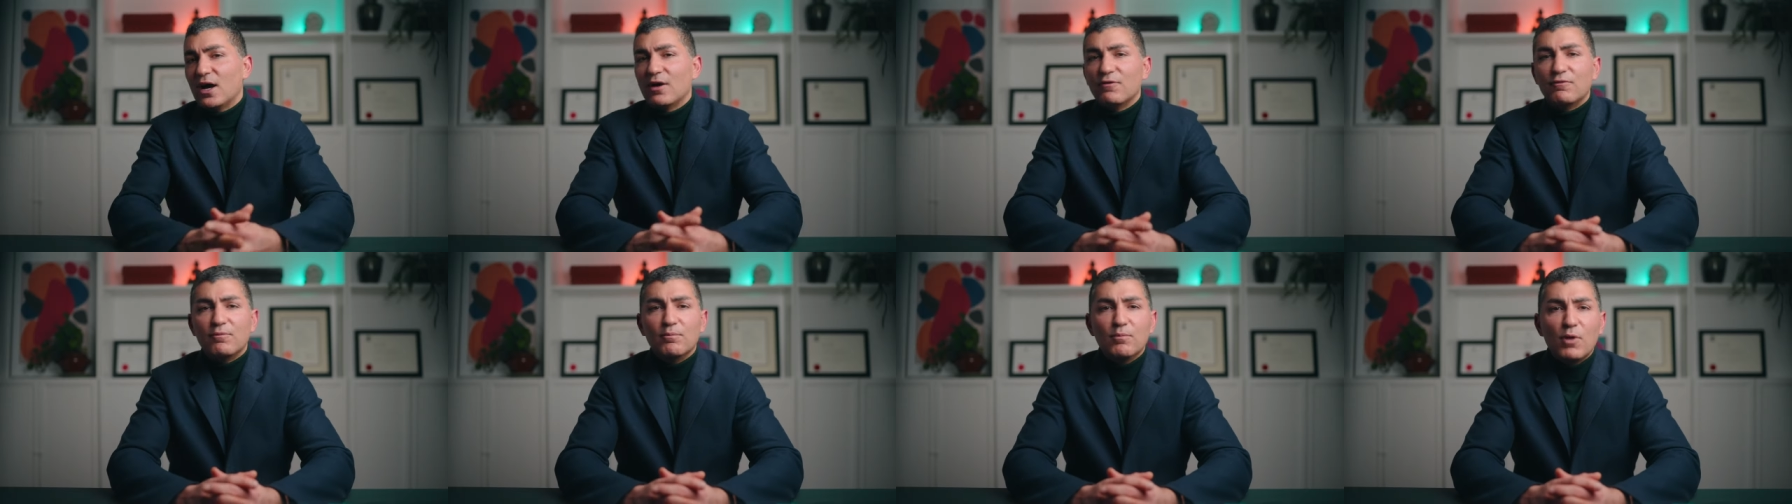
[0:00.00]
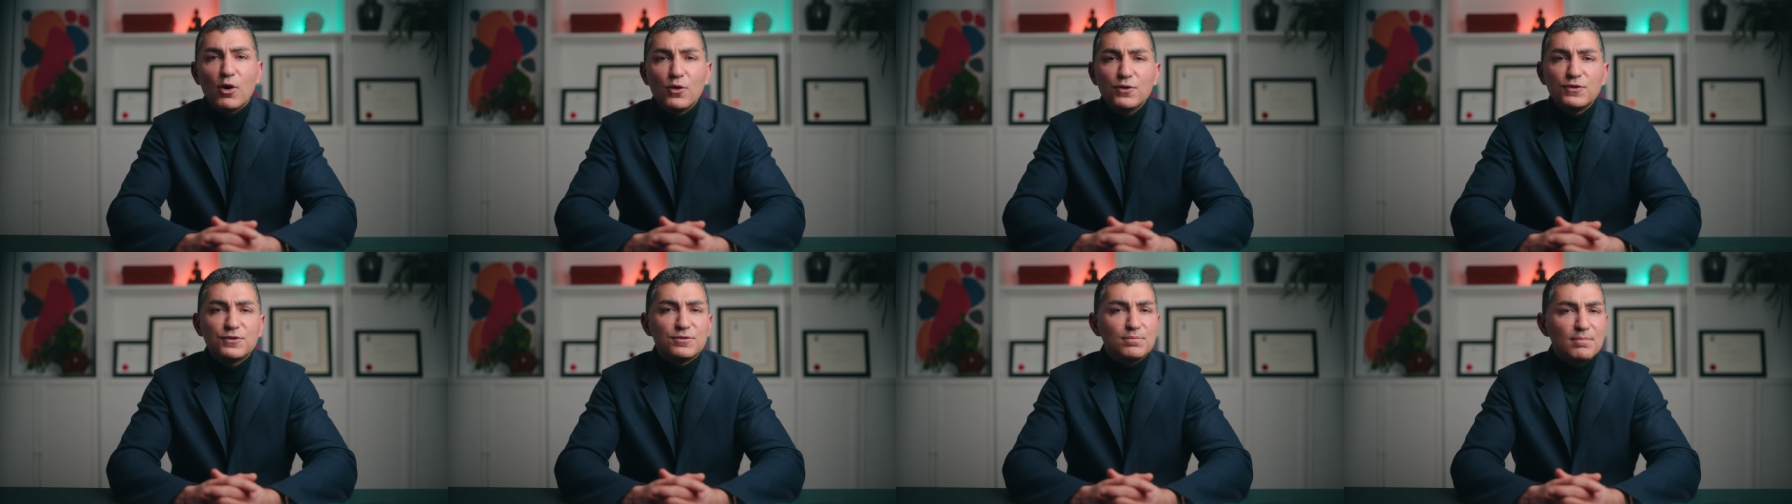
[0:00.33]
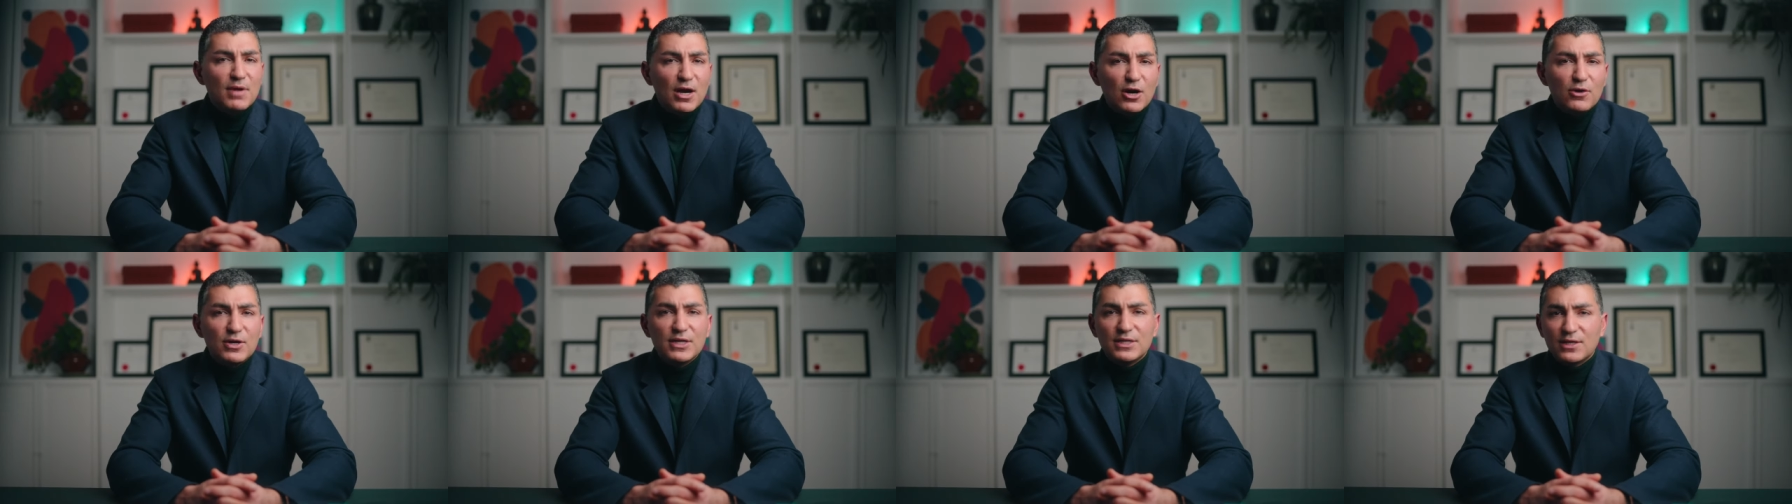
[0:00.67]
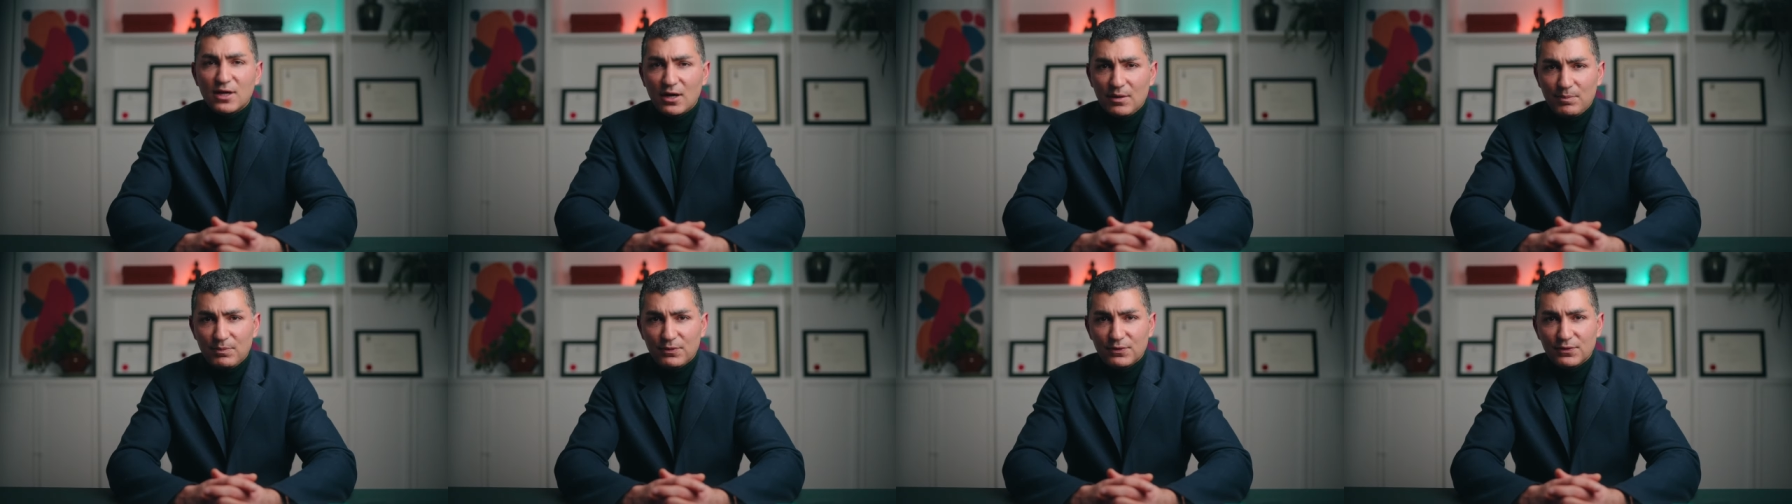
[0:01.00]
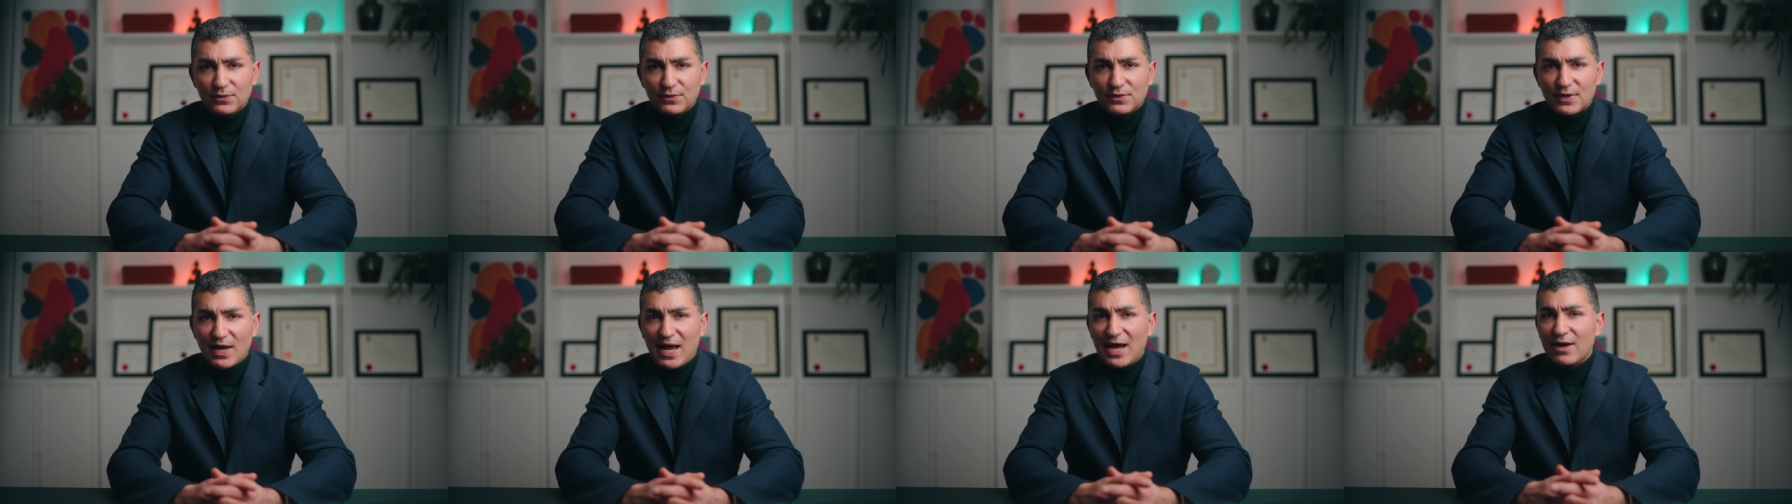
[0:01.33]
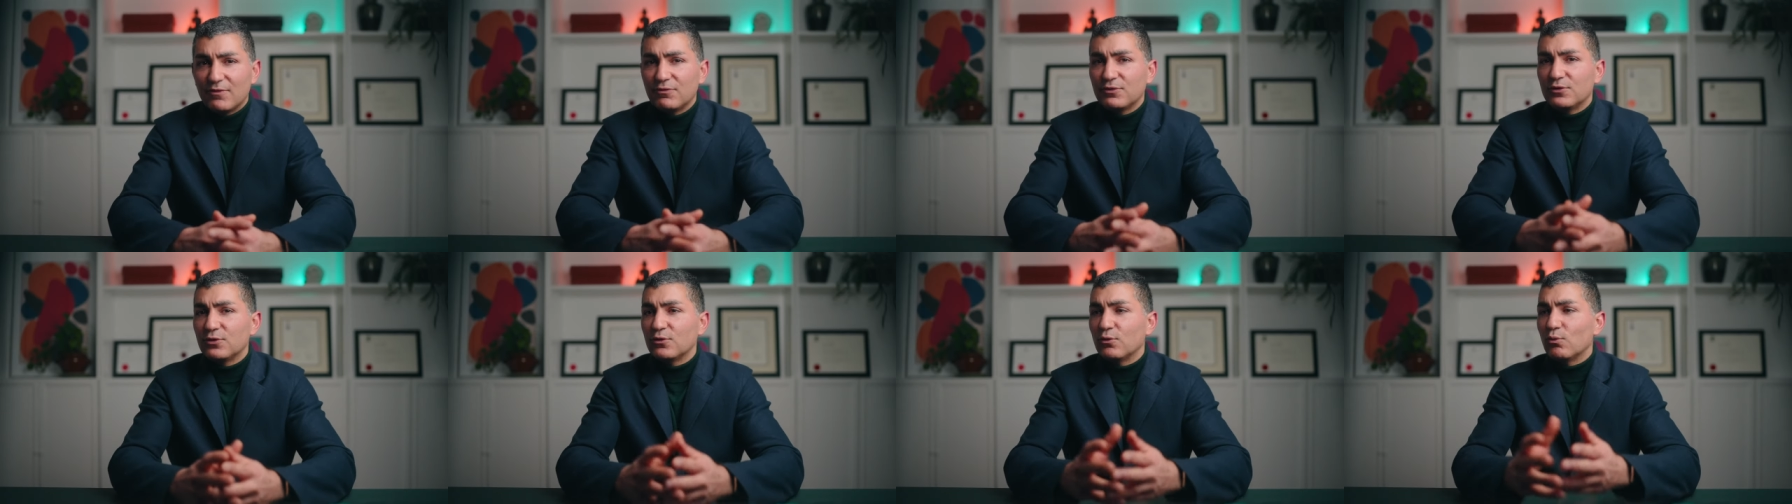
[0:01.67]
of most married couples
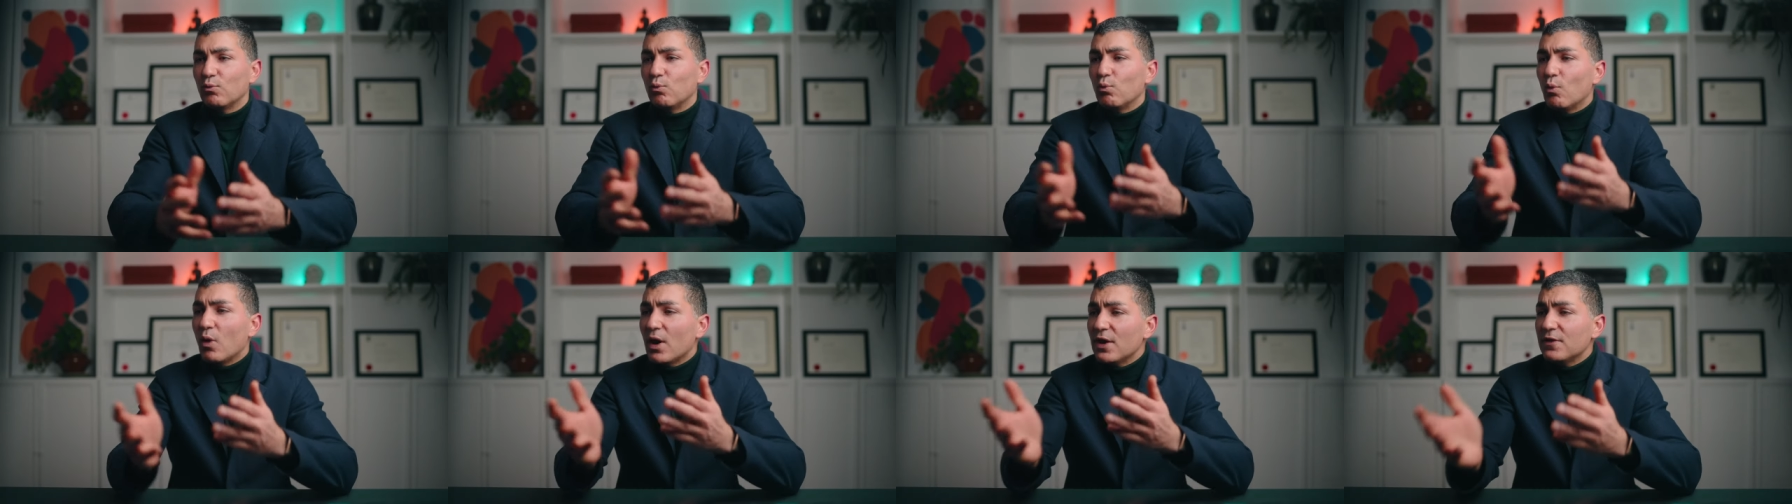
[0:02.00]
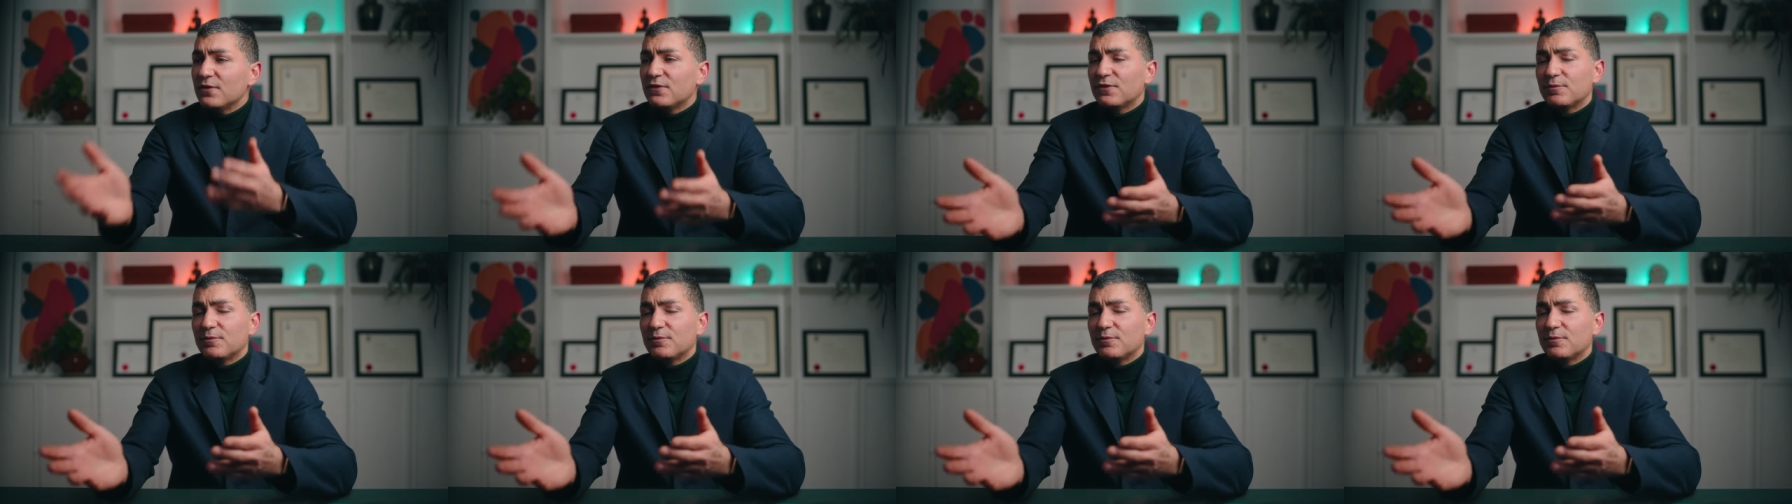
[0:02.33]
after one